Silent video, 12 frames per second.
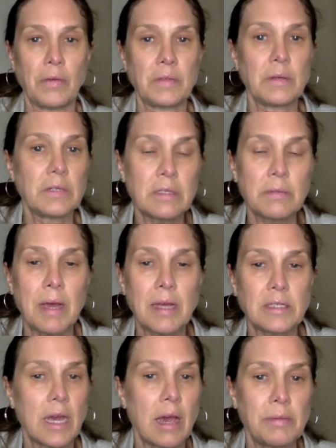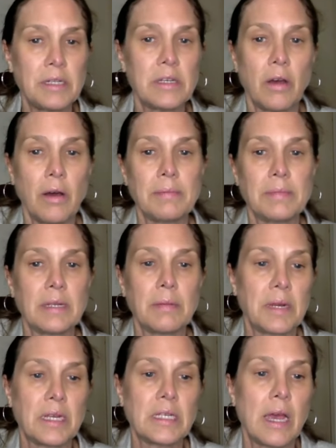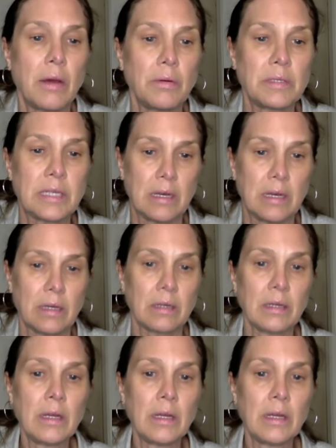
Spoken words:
So it doesn't matter how many times anybody tells her